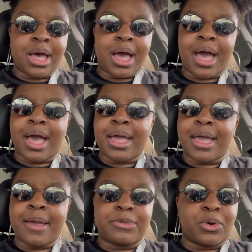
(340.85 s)
I
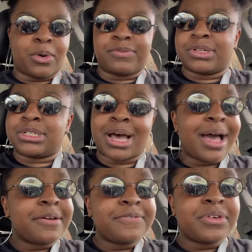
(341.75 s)
am your
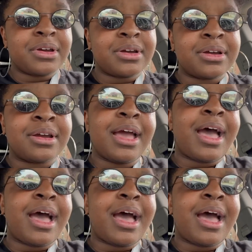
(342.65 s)
photographer.